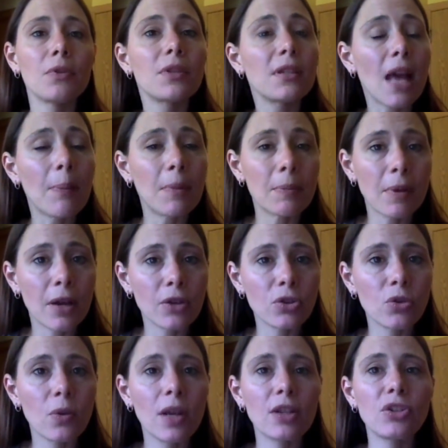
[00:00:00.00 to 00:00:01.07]
stop at
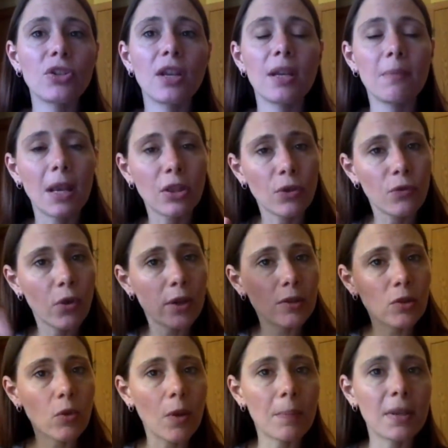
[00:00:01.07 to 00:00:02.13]
punctuation, make their
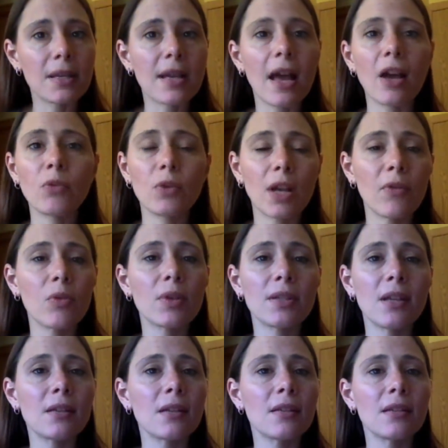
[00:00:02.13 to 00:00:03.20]
voice go up and down, whatever
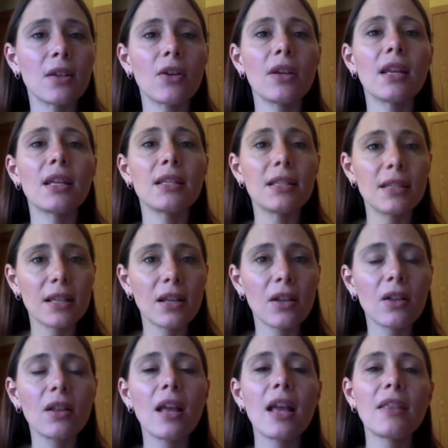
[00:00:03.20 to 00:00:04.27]
was necessary,
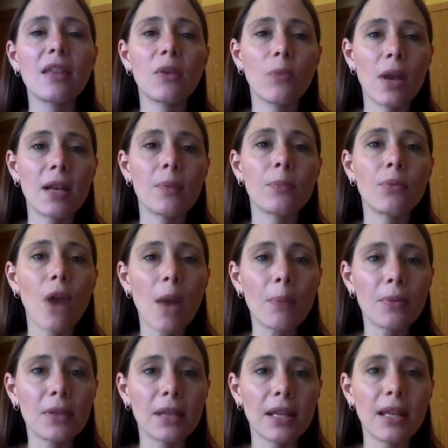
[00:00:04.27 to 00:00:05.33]
until they read it
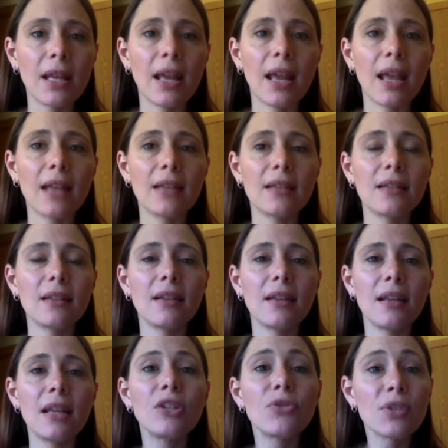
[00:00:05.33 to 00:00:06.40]
properly and
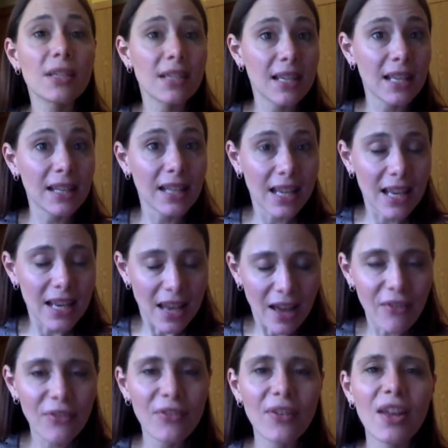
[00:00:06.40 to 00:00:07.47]
interestingly
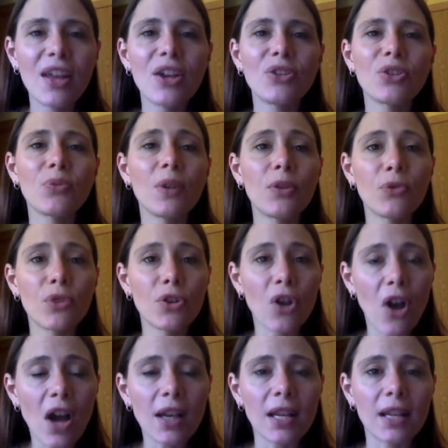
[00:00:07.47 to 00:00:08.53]
enough to read for
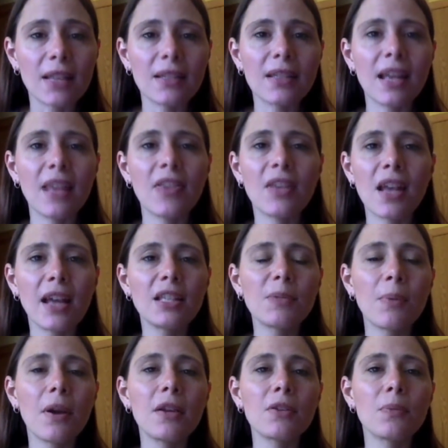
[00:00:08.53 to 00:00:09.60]
an audience. And the
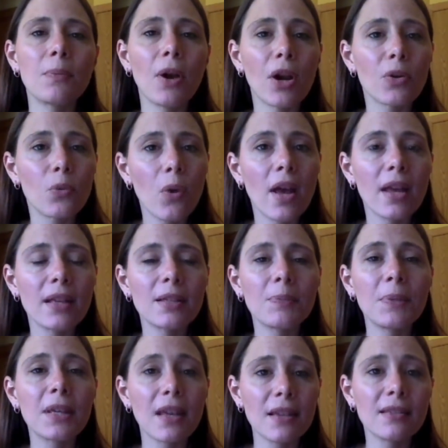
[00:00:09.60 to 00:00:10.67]
nice part
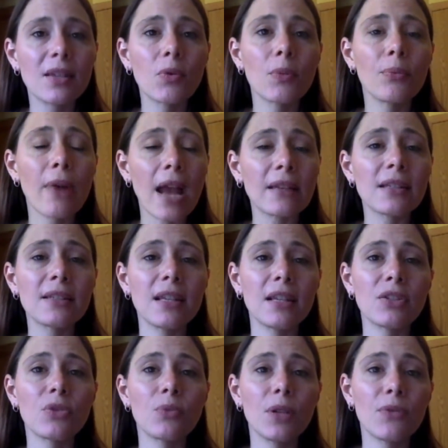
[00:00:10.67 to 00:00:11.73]
was, because they were
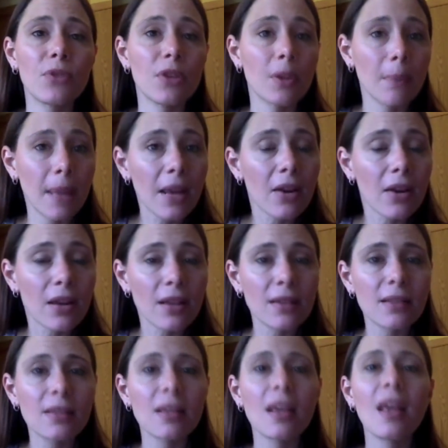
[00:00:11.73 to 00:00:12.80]
practicing to read for their
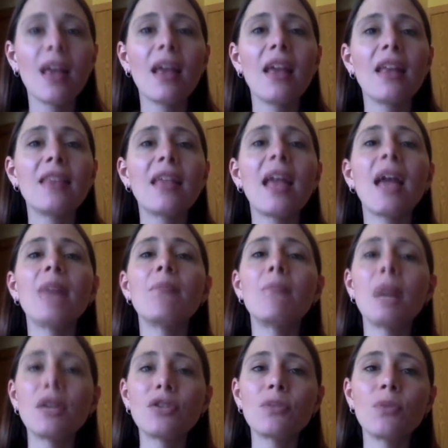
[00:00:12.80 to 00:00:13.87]
parents, they had
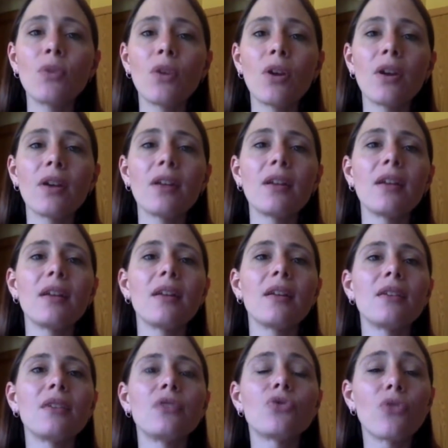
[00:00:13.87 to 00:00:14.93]
much more
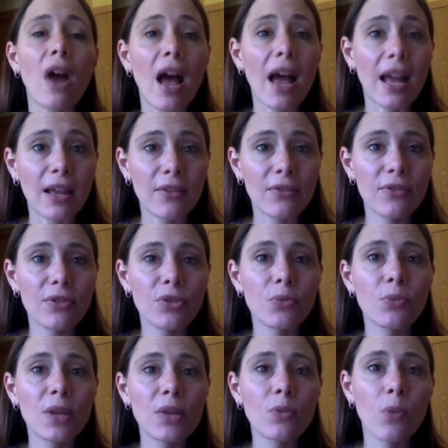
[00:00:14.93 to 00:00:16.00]
drive to
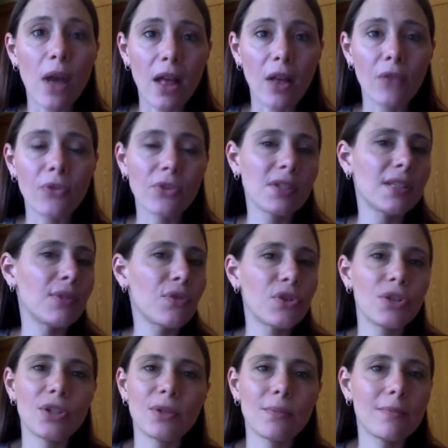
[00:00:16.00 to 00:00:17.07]
read well versus if
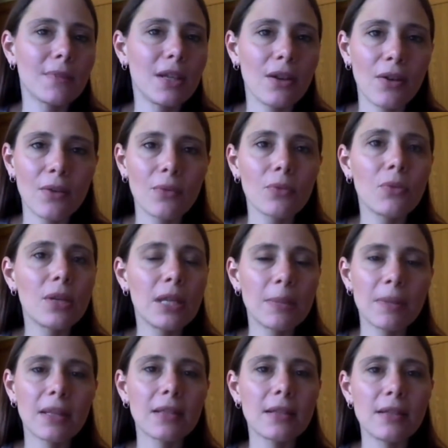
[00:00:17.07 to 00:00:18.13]
you're just, reading
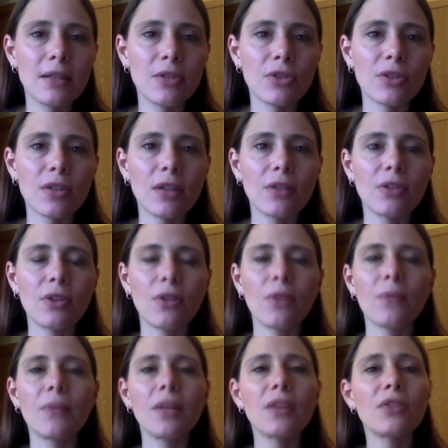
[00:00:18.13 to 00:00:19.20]
because the teacher said
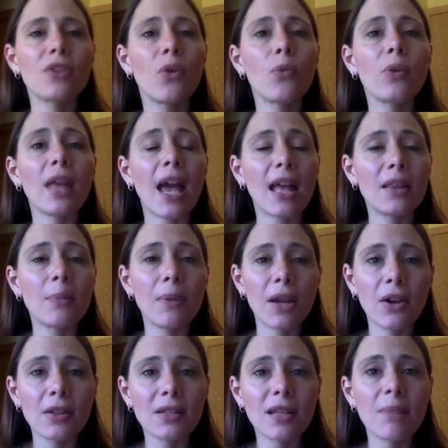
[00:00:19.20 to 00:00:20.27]
so. And so we had the
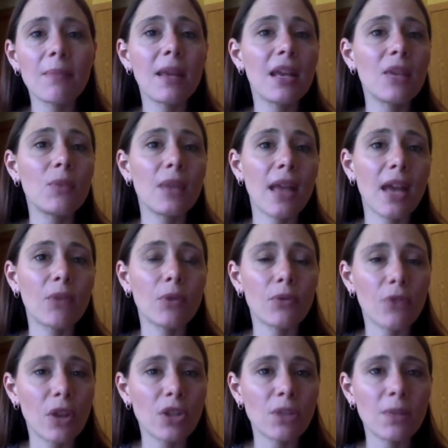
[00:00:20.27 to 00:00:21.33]
parents come in, we had
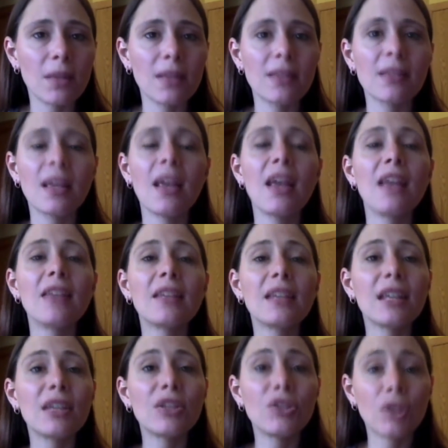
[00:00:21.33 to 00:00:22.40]
refreshments, the
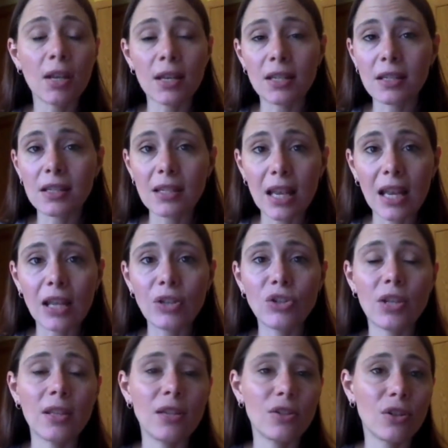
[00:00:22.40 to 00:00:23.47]
kids stood on a
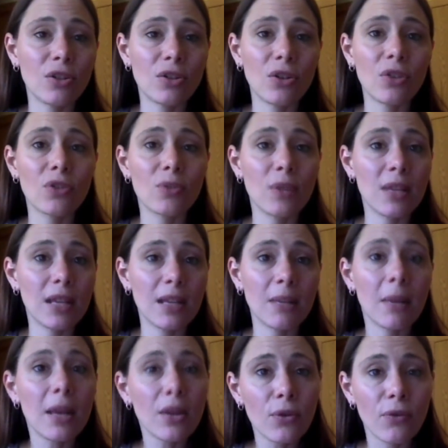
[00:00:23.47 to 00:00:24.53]
stage and they took turns reading in a
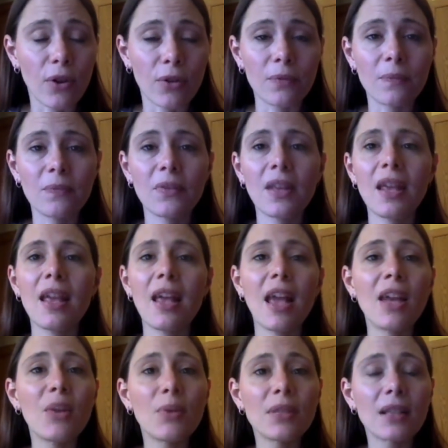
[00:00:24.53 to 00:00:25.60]
microphone.
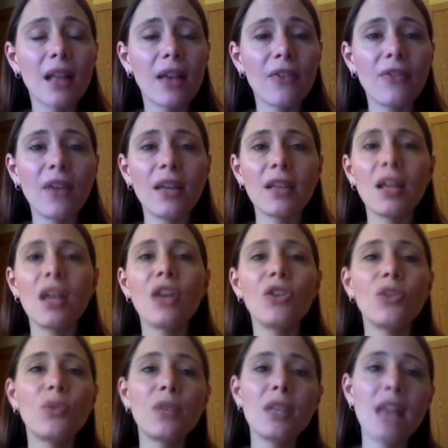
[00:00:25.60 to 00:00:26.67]
And it was a lot of fun.
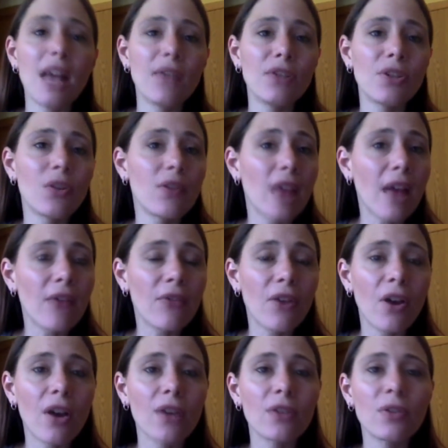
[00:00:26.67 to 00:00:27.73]
You wouldn't have to go that
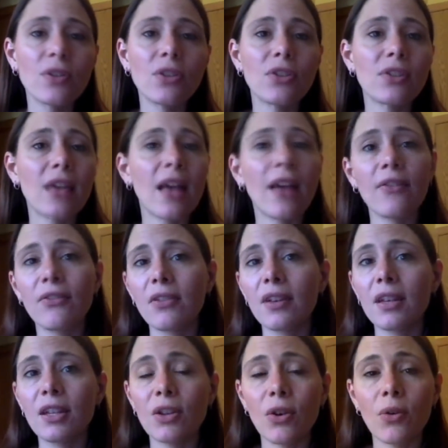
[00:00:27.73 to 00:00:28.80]
far. You could just have,
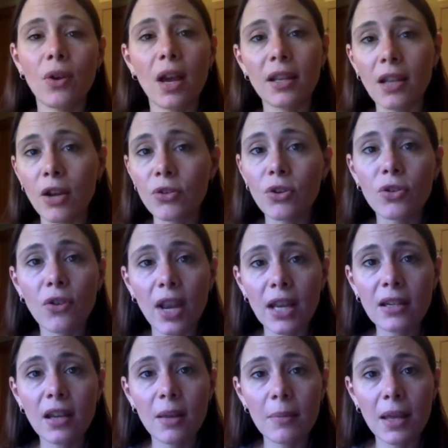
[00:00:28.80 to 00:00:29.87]
a younger
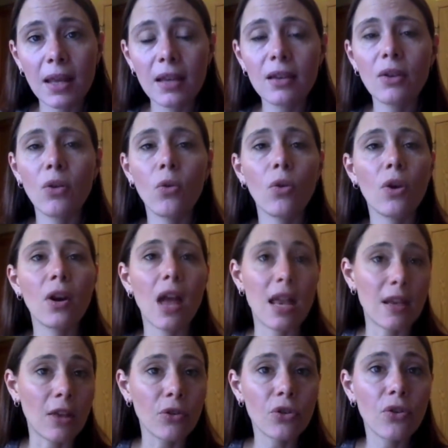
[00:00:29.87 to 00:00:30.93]
grade come in, or
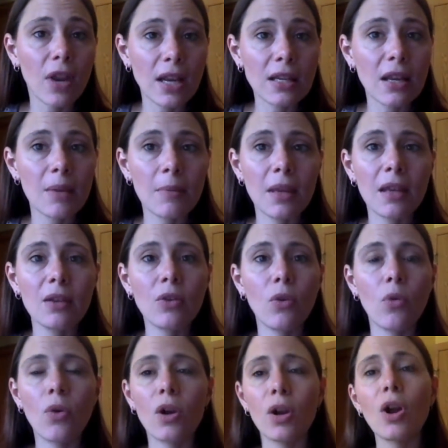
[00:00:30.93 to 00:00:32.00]
another grade come in,
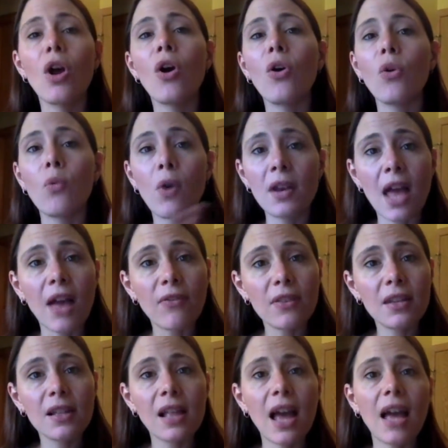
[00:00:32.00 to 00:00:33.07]
or one half
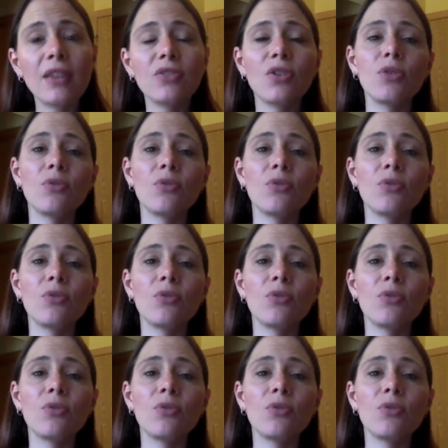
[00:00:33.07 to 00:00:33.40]
of the class